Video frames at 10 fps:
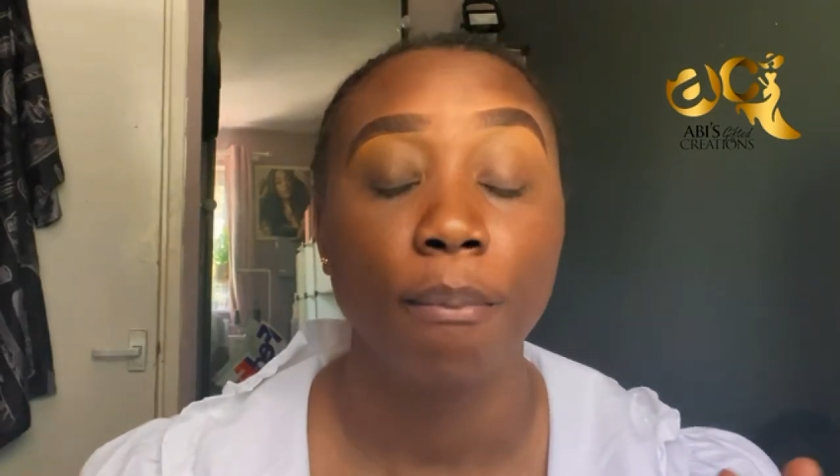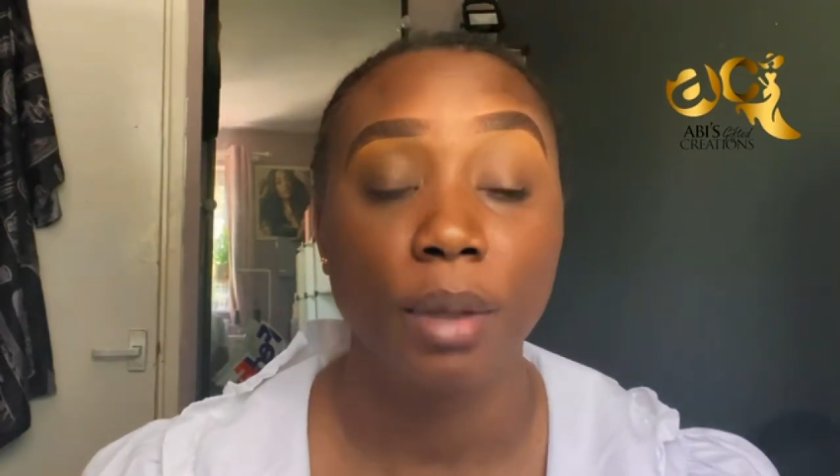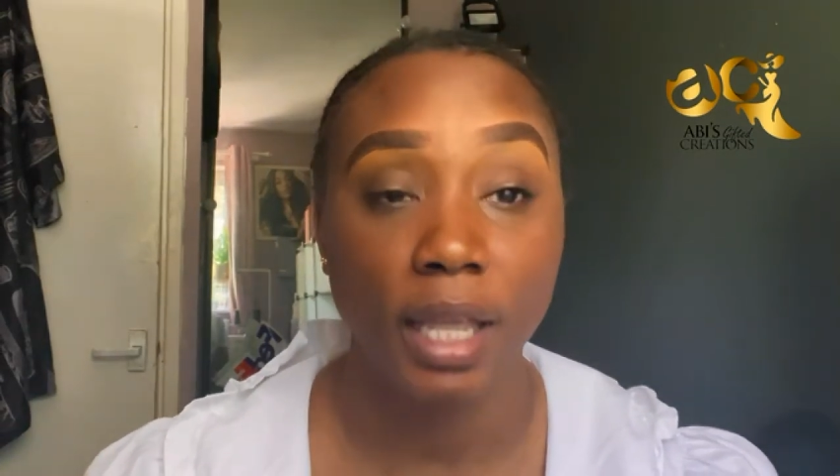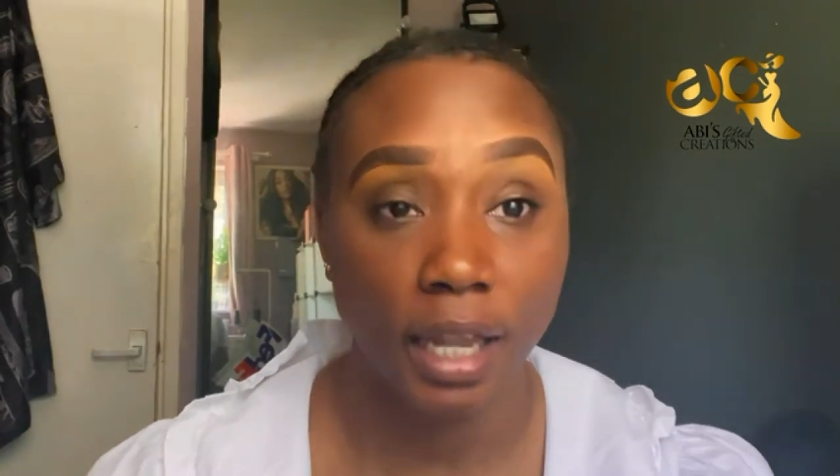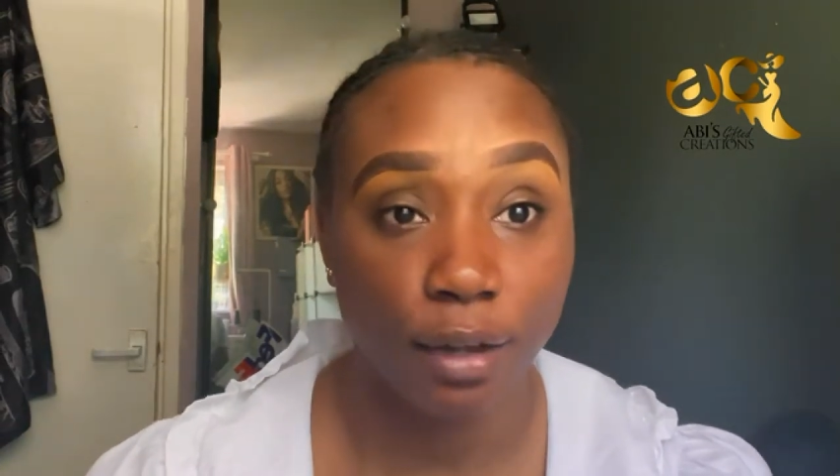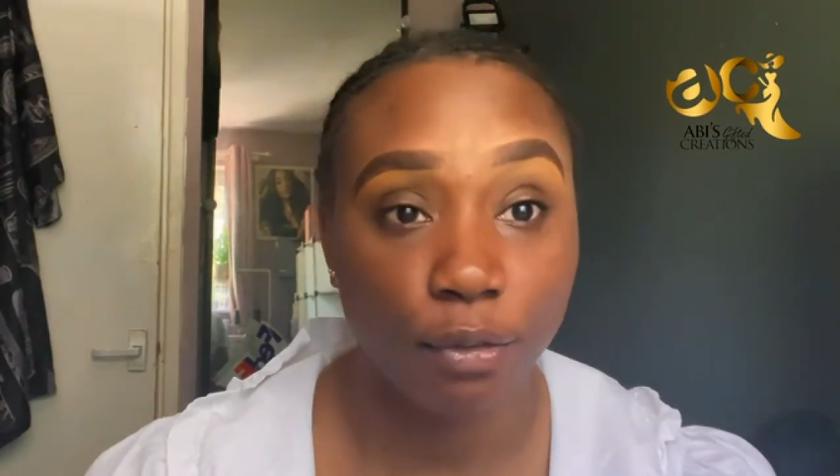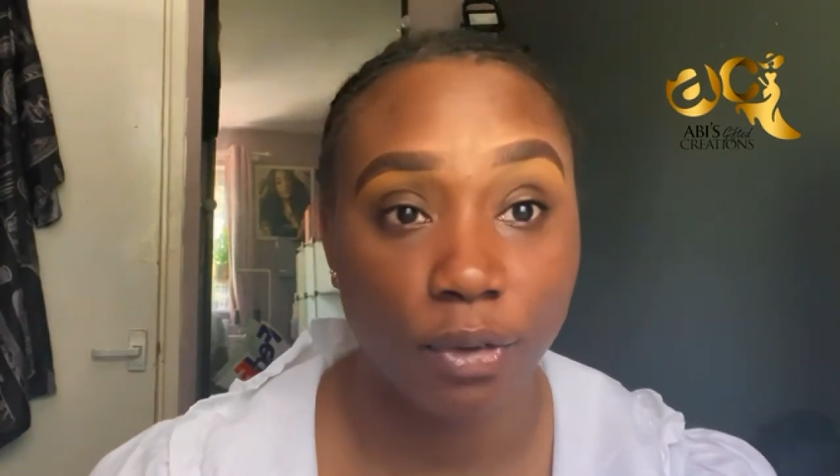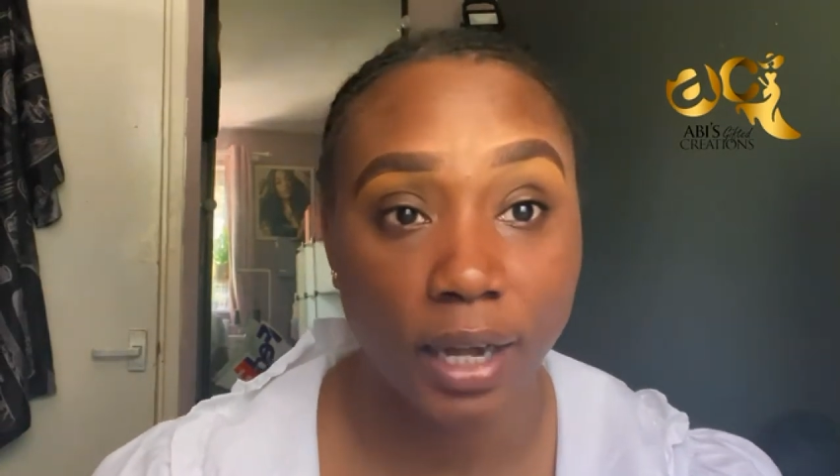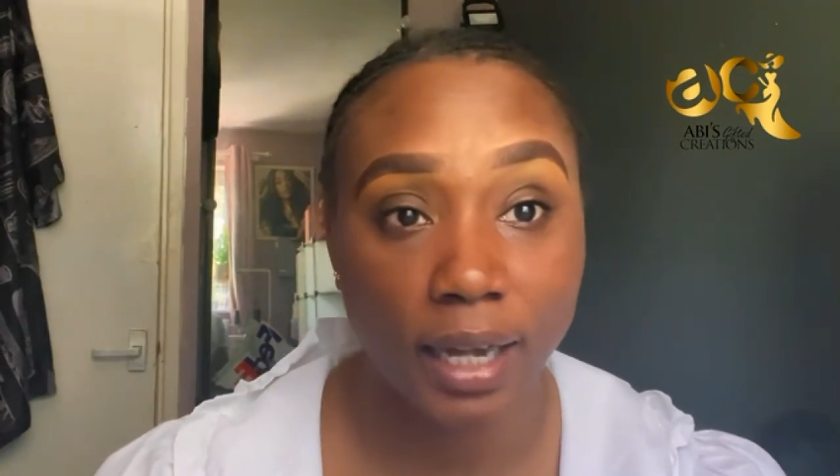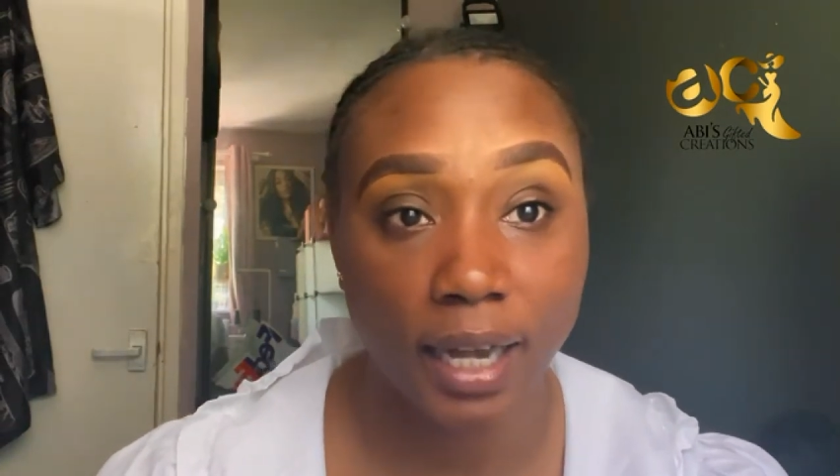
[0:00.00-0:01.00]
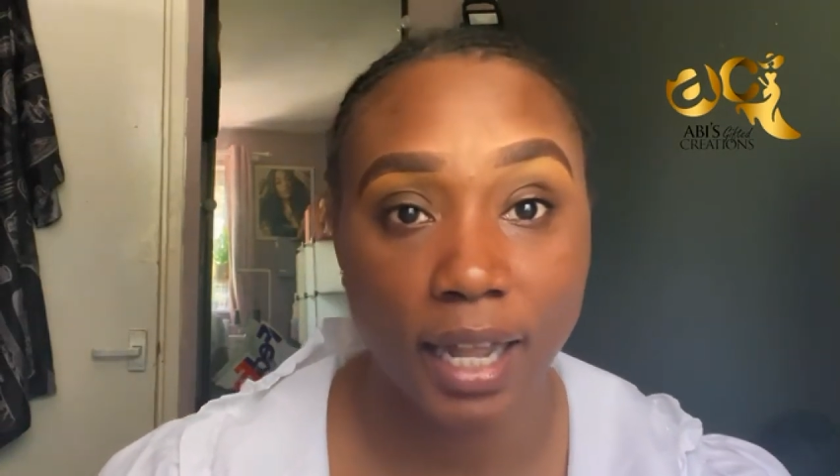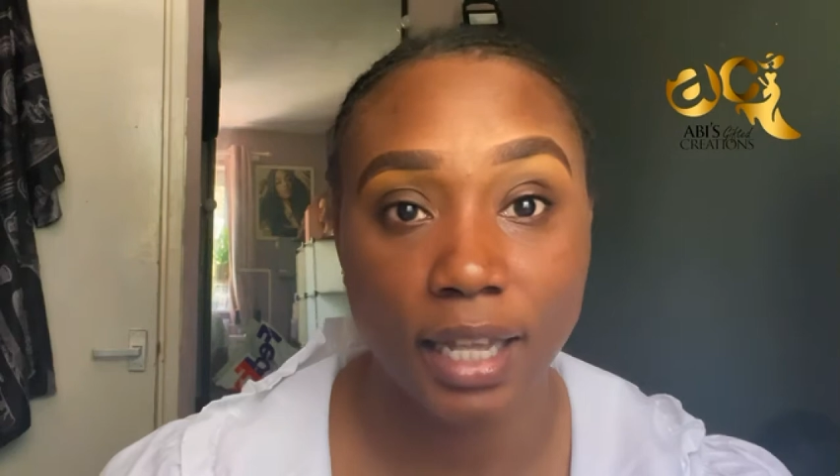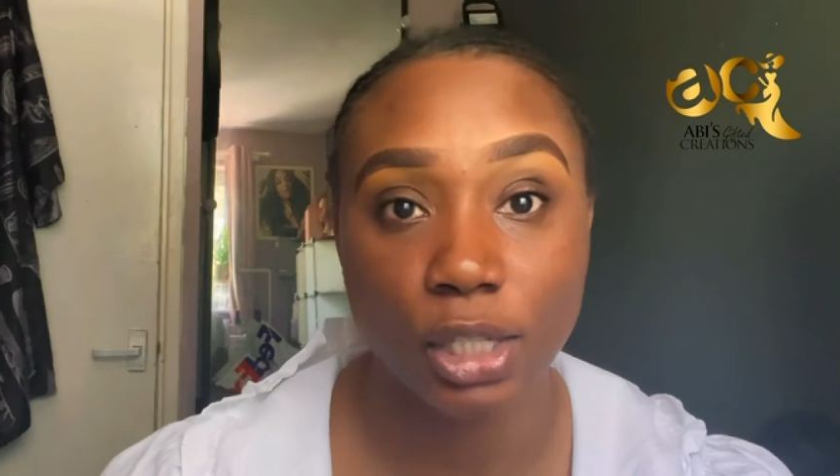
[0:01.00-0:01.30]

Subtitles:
beginner friendly.